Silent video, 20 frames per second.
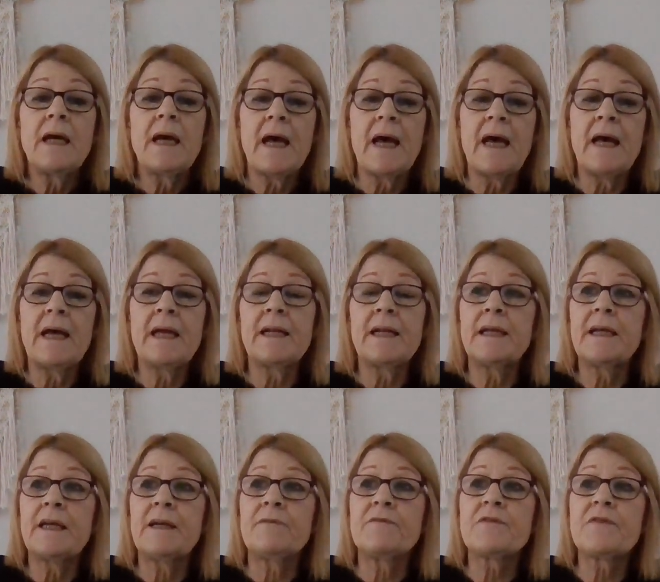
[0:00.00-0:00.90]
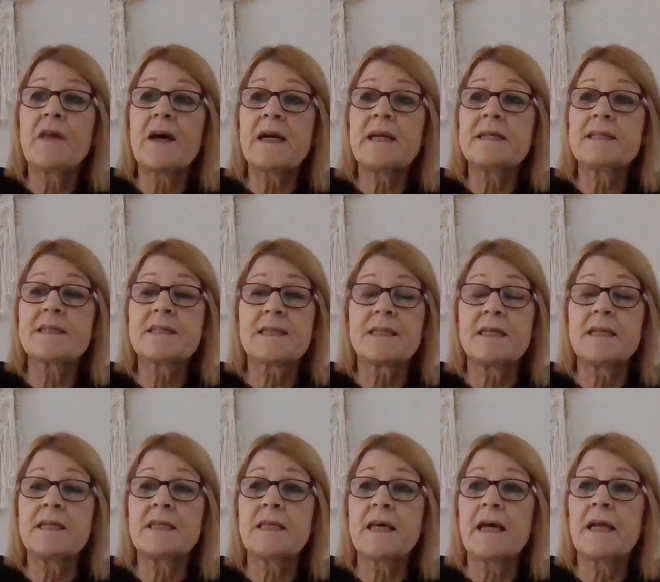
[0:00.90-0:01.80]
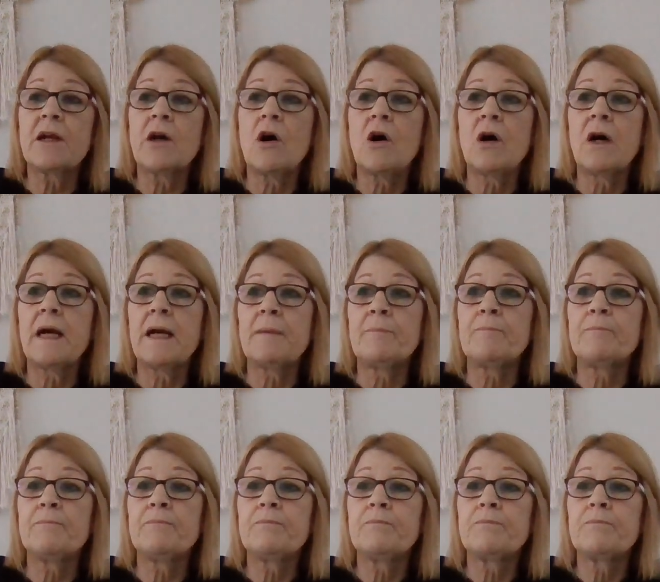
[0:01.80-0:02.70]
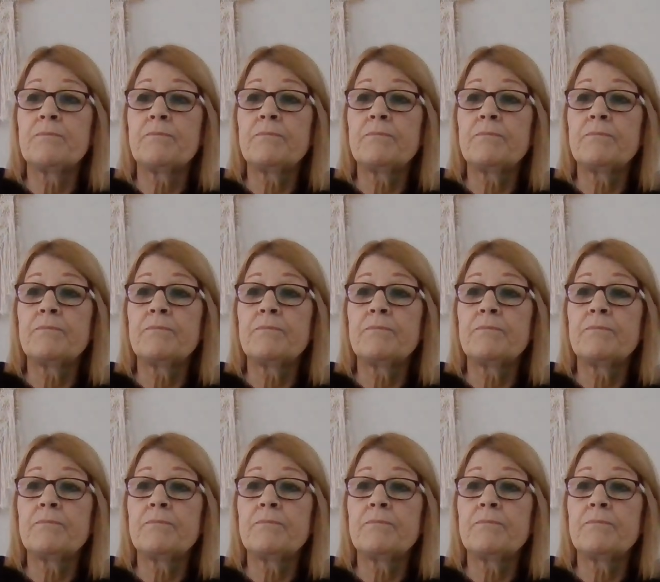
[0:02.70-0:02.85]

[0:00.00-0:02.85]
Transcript: And if they see that I'm,